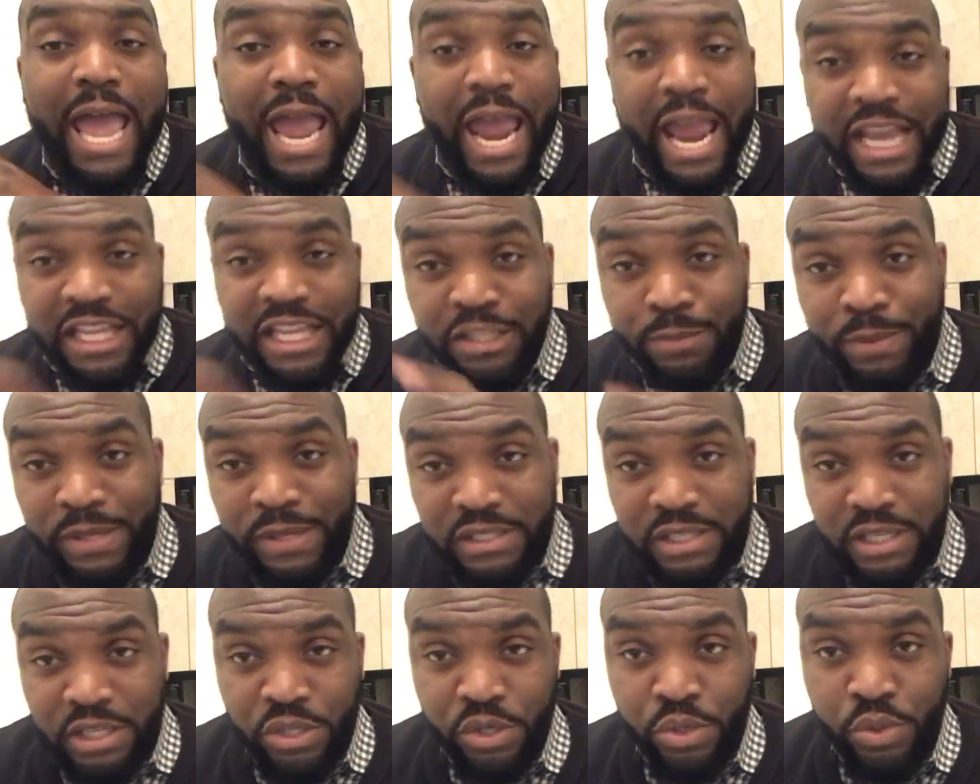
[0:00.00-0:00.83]

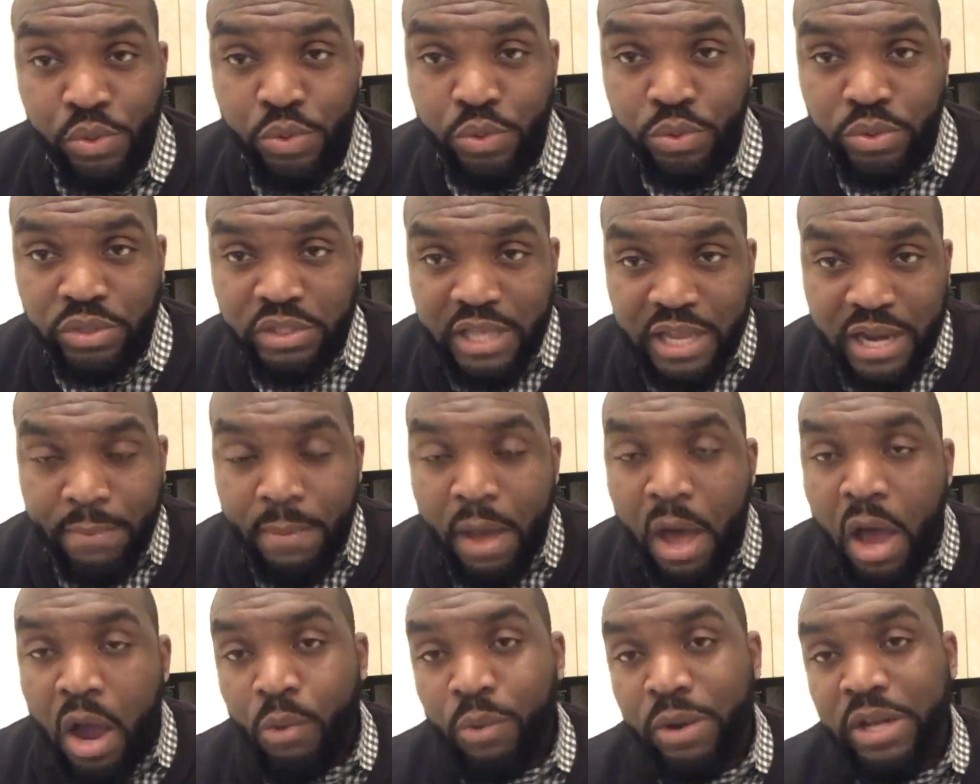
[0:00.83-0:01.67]
HBCUs that I'm
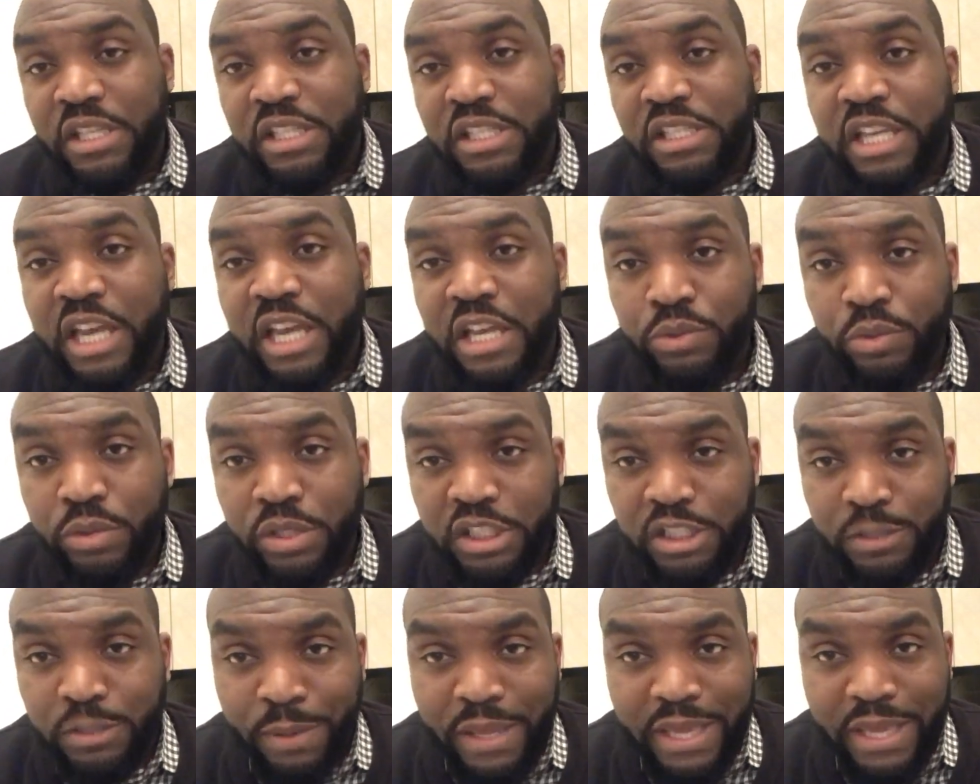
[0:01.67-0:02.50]
already scheduled to
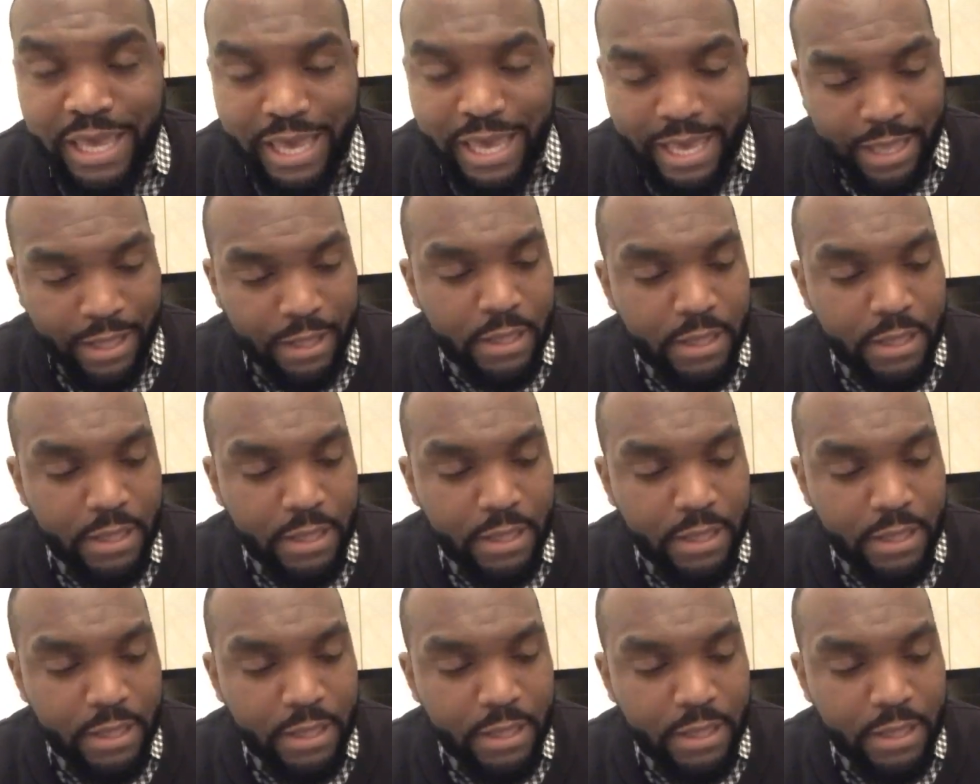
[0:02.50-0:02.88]
speak at.